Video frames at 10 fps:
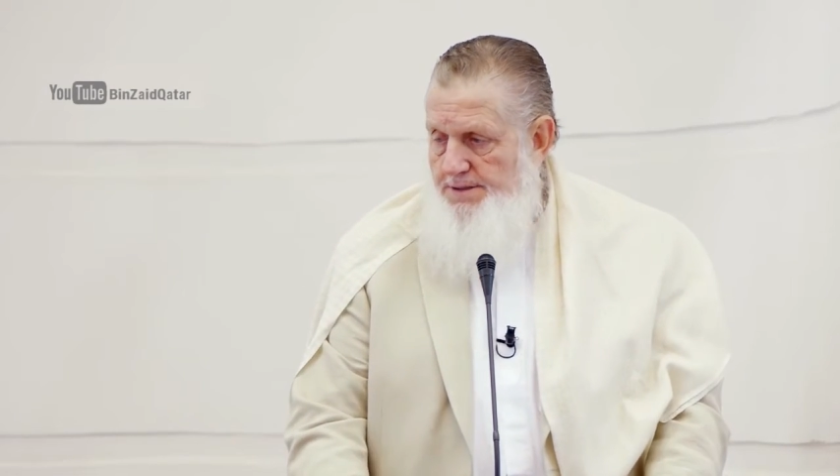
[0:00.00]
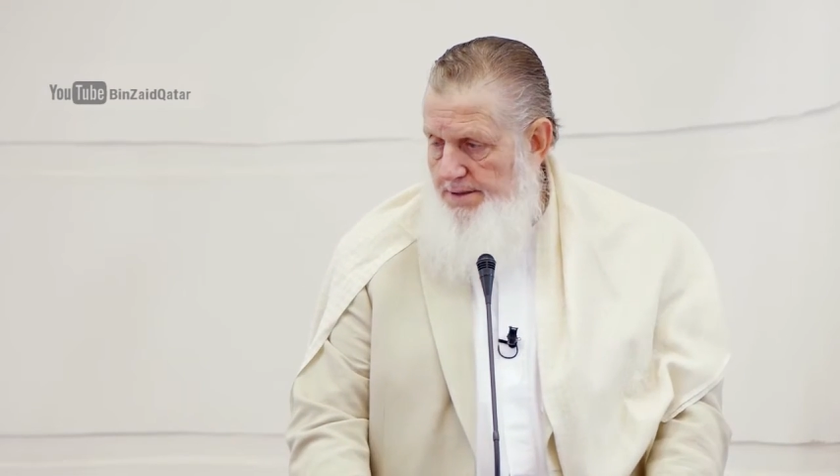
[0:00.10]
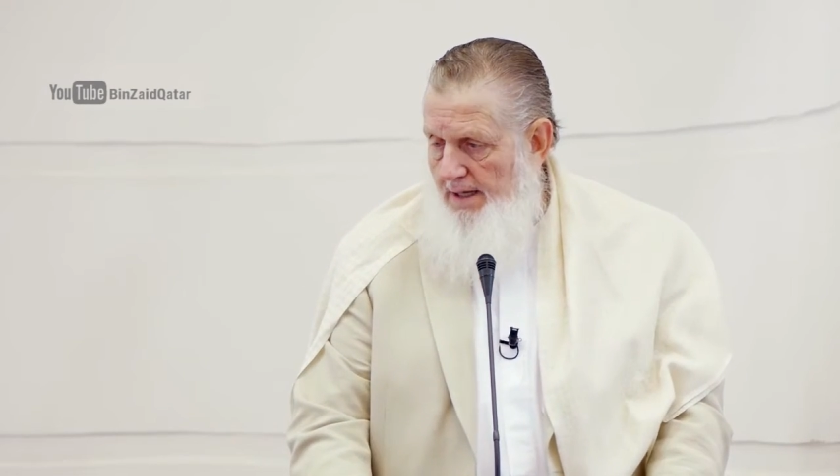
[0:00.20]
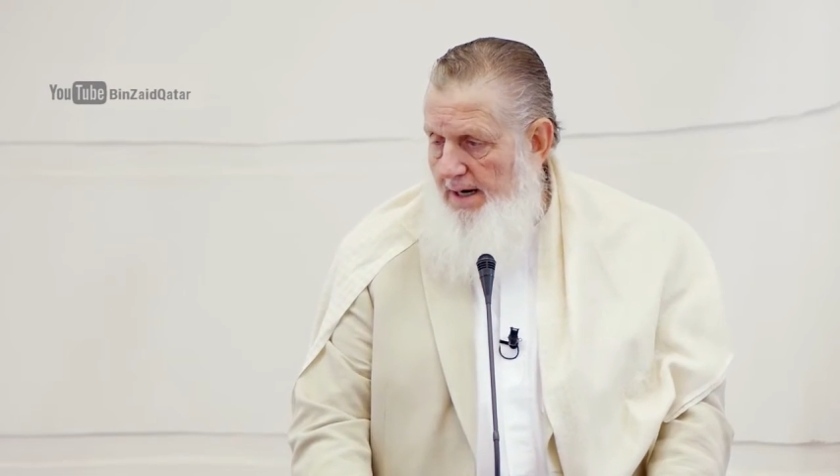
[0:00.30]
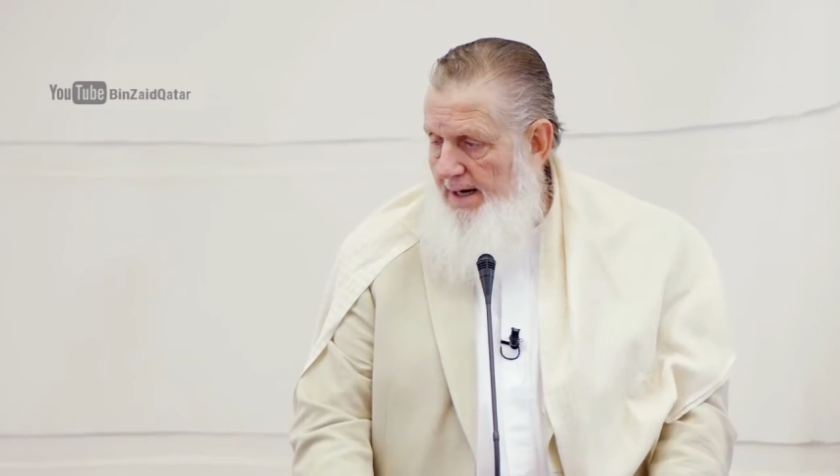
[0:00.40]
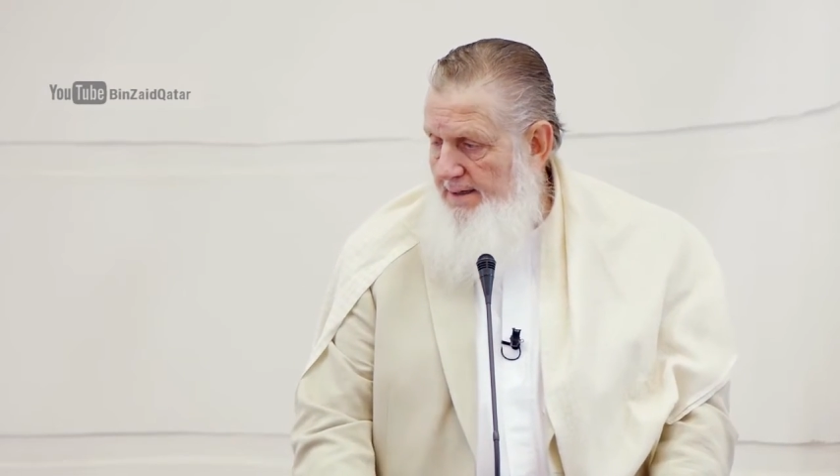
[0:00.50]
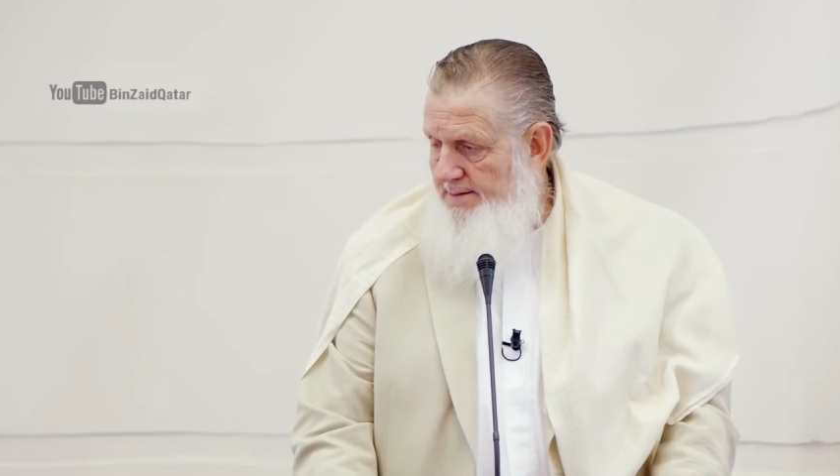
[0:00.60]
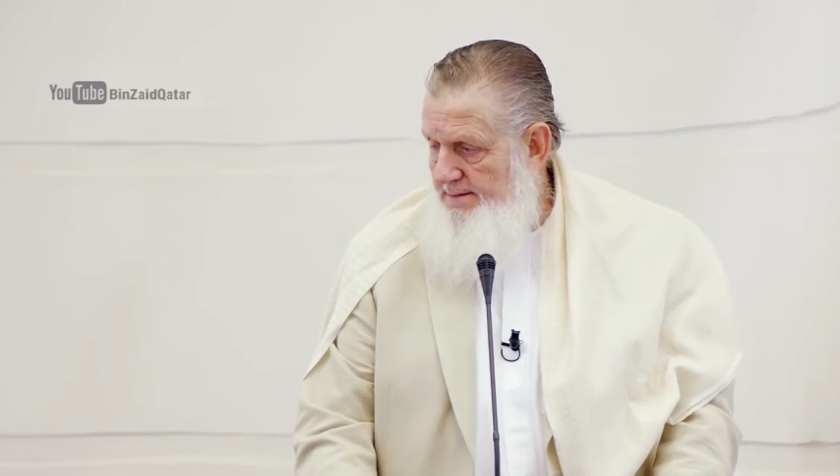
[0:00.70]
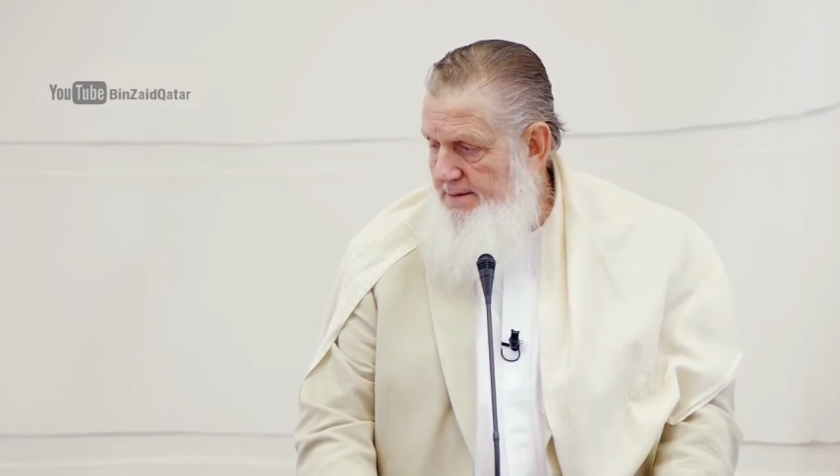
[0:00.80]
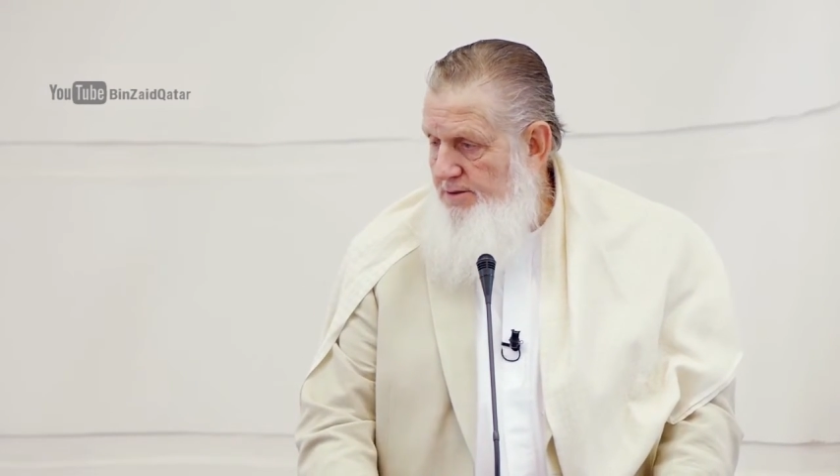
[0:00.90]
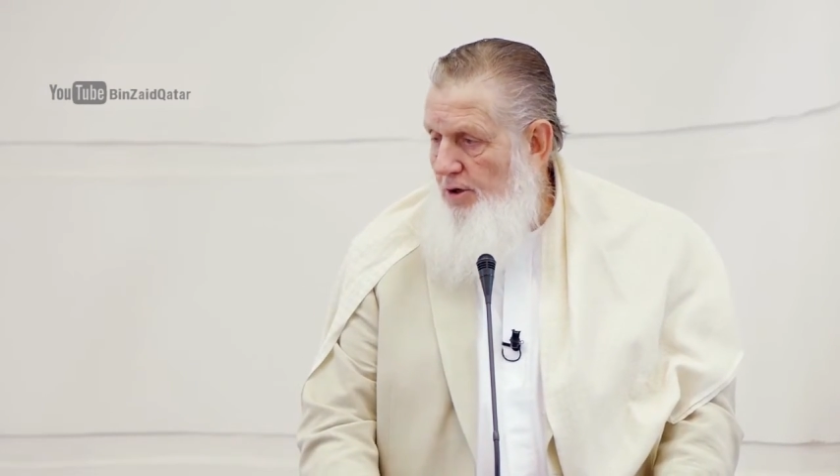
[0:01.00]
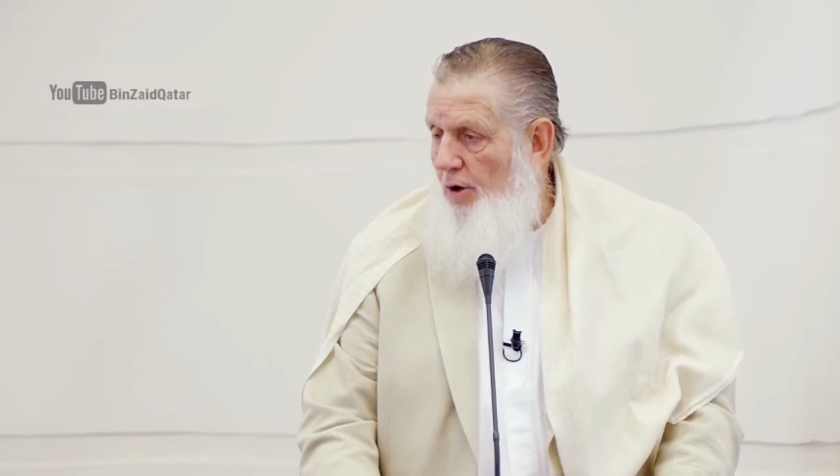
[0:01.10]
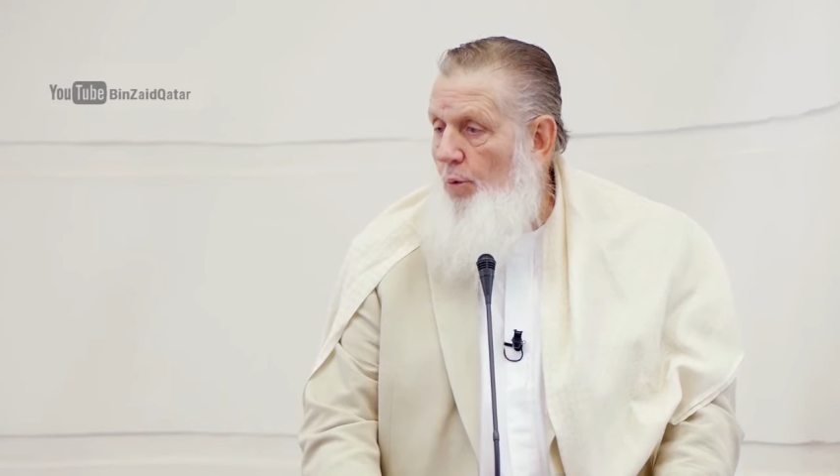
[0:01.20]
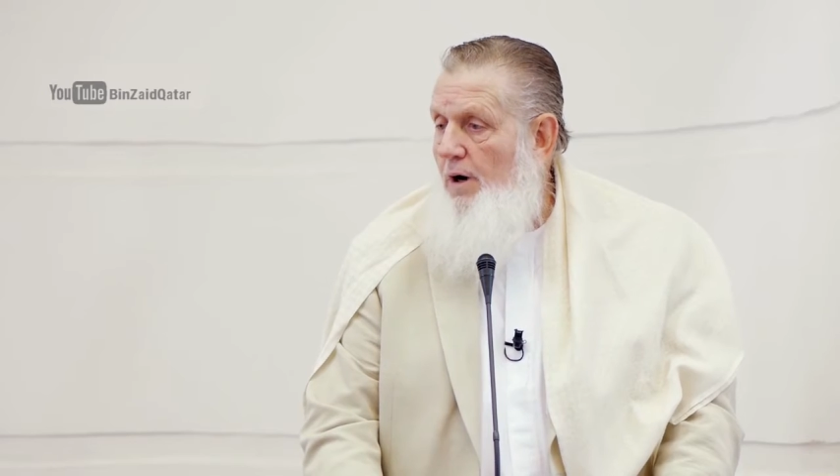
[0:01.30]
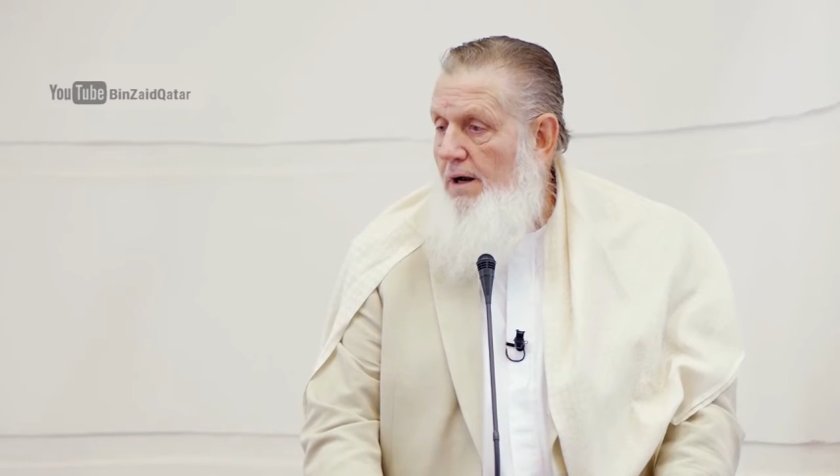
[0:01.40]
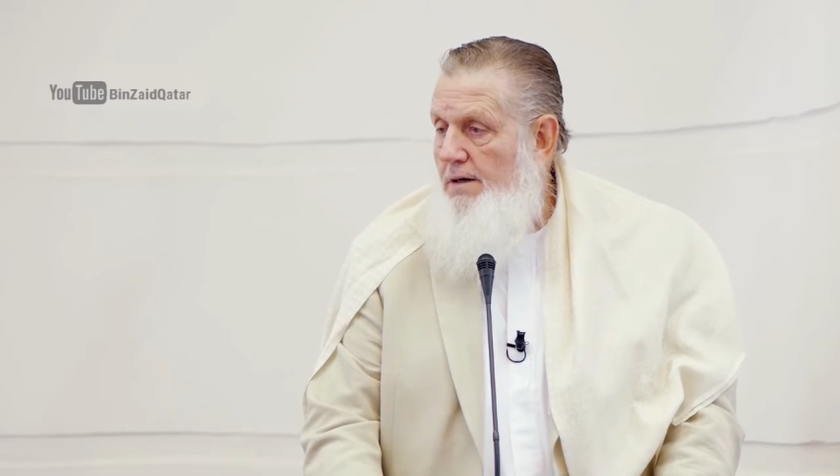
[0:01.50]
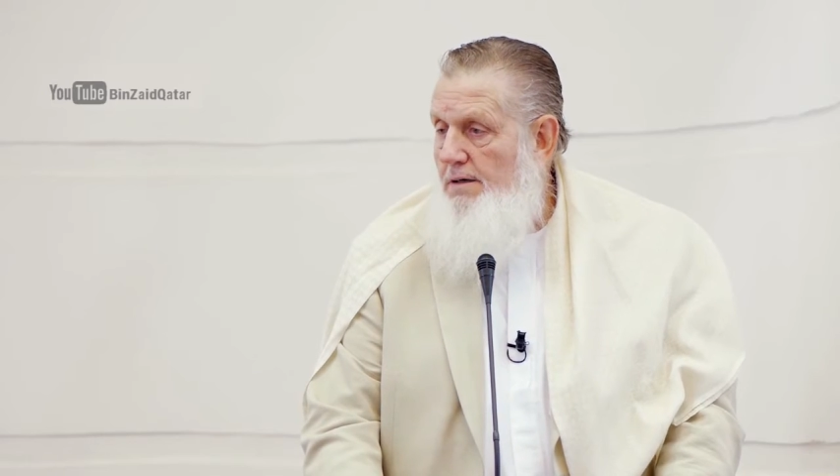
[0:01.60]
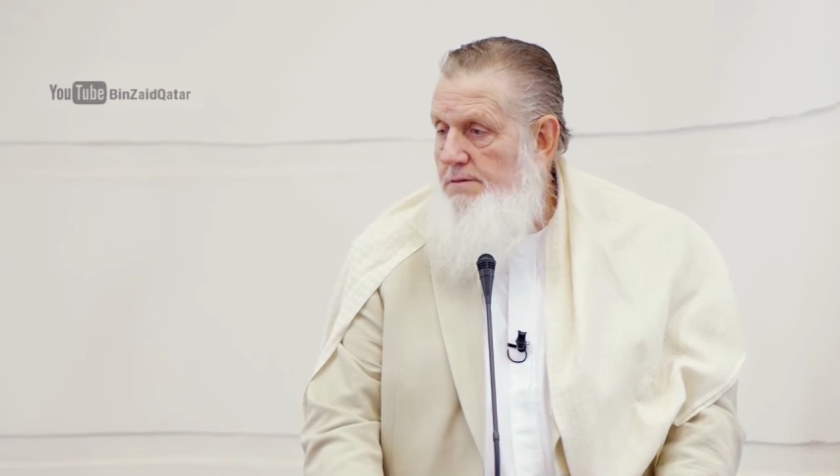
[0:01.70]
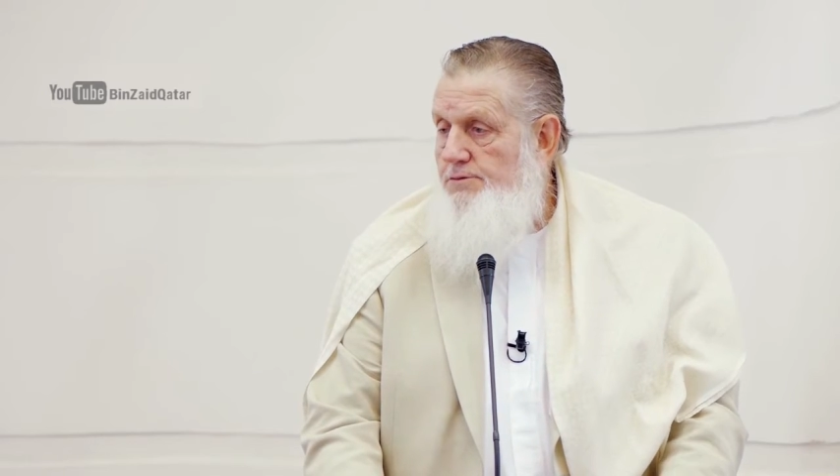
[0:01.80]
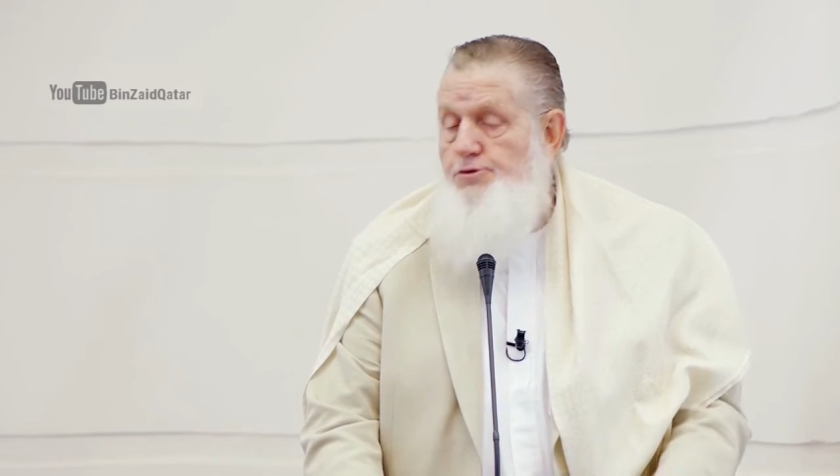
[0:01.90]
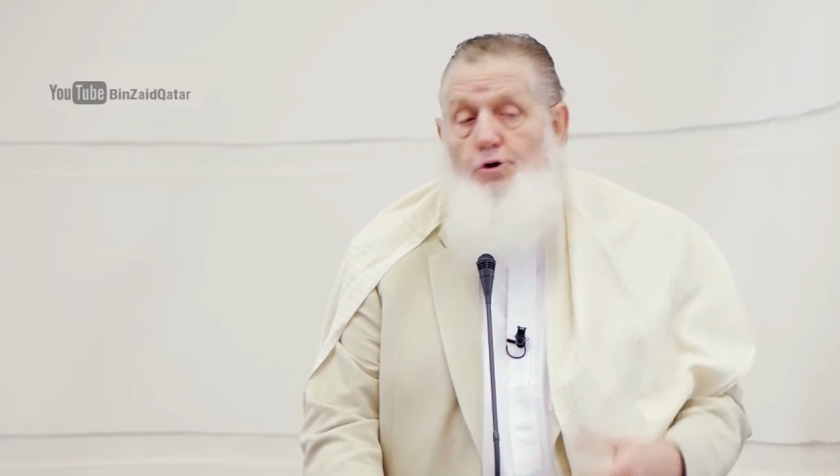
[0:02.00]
salah, it's called what?